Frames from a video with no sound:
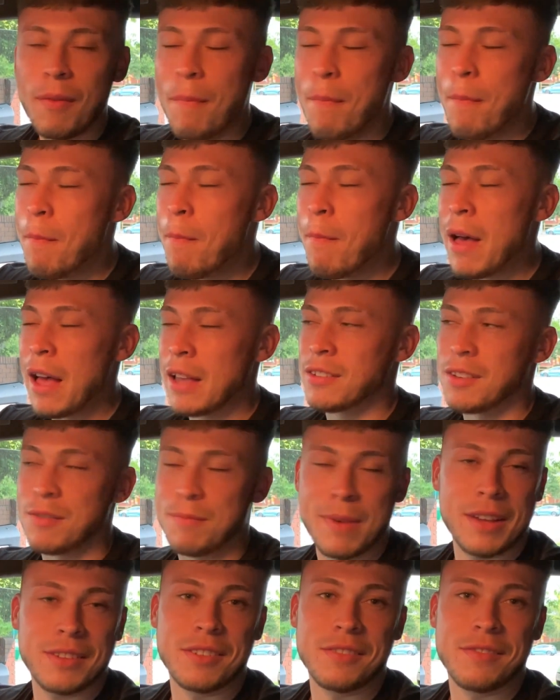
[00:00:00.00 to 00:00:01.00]
Massive,
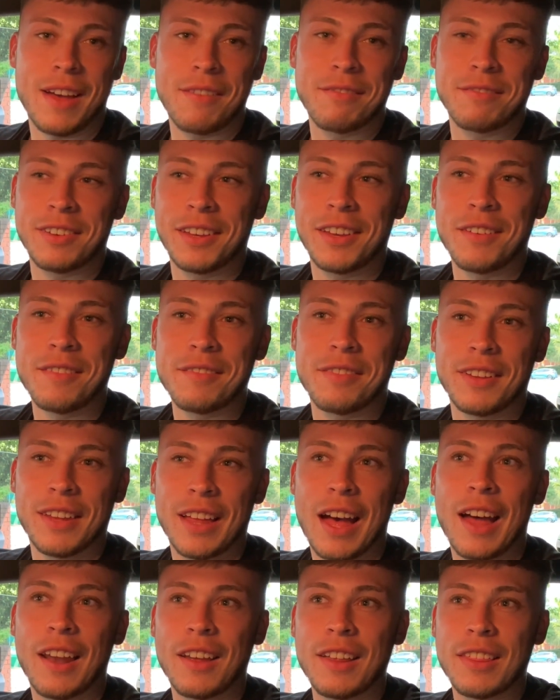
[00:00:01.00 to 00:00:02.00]
massive advocate for
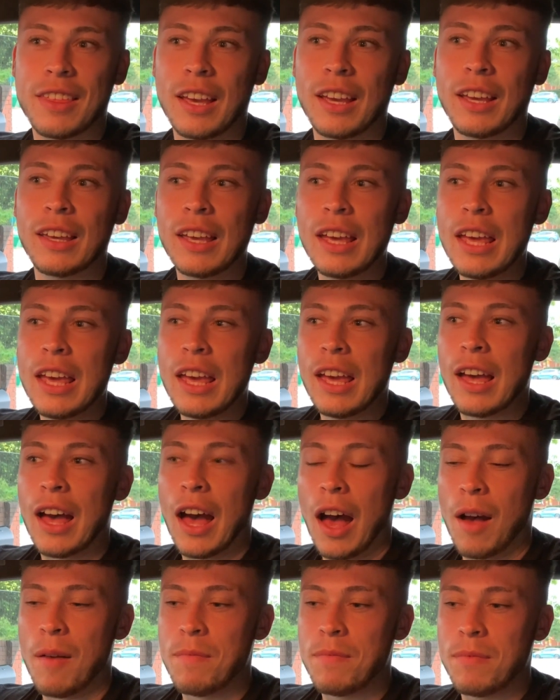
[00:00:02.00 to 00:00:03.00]
that. And I think,
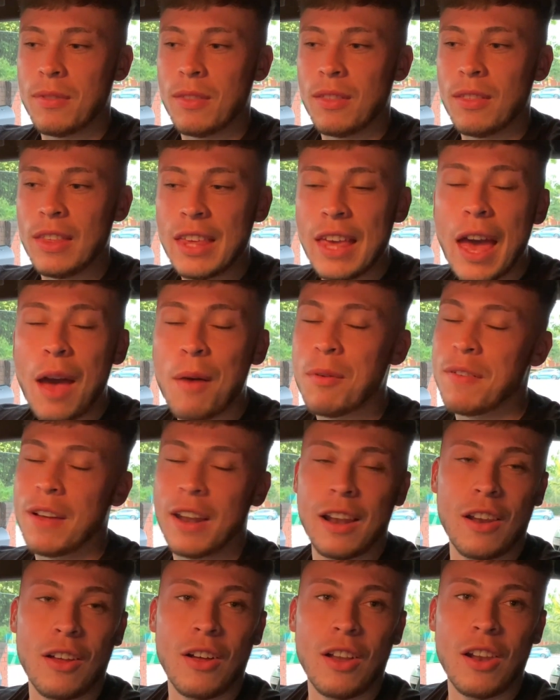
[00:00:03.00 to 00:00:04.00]
we've
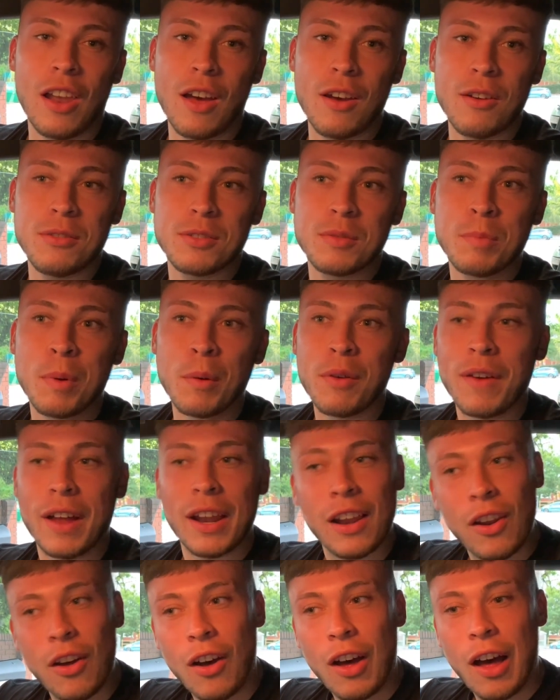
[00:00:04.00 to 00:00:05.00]
had a lot of lows, but we've
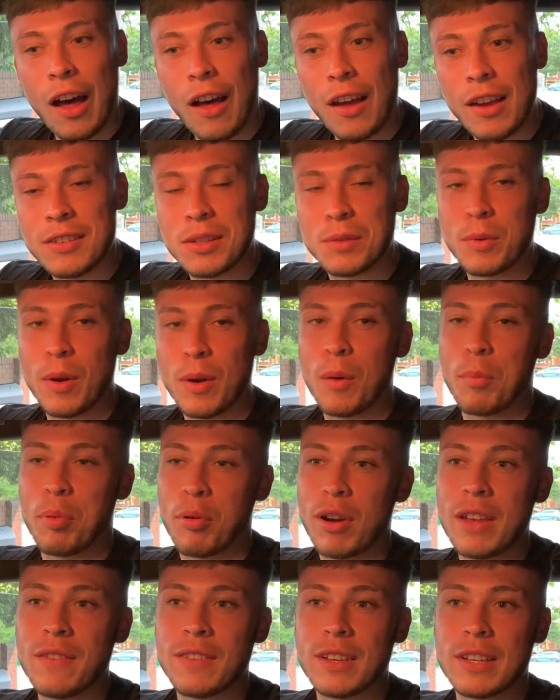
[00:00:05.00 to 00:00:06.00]
had a lot of highs as well
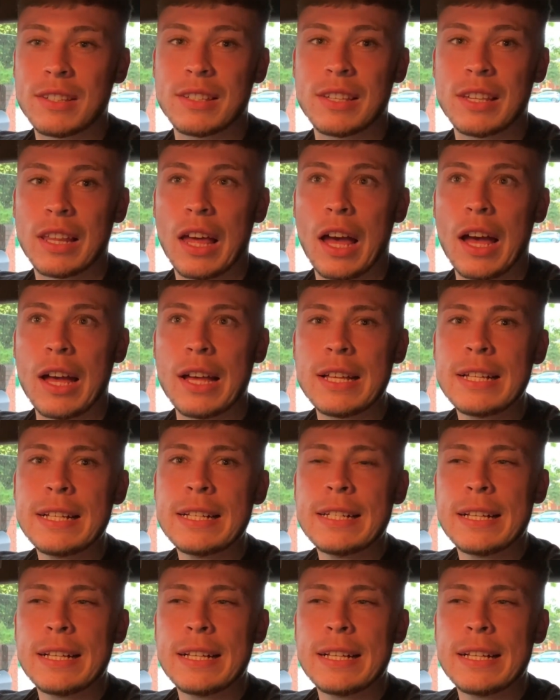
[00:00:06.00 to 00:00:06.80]
previous to that.